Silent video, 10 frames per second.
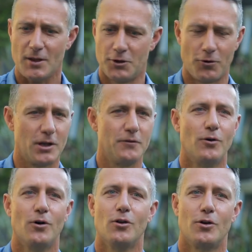your olive
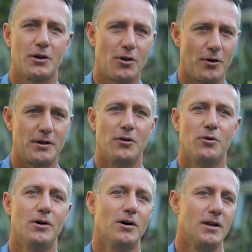oil or your coconut
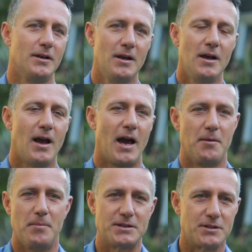oil and and
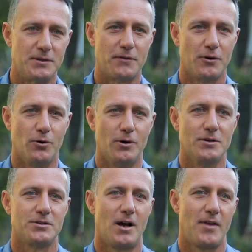a mix of different
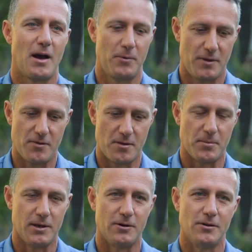oils like that within the
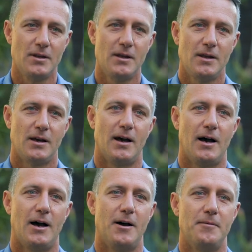meal.
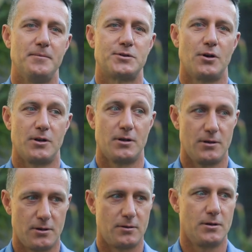Um, so you,
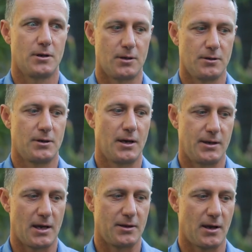you, you, can
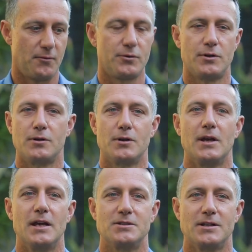again that you can
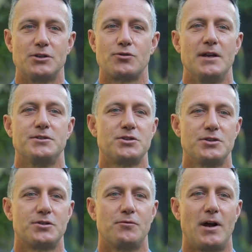easily
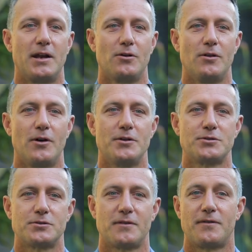transition to running on those
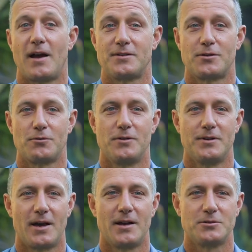sorts of fats through the
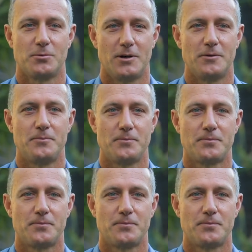day as well.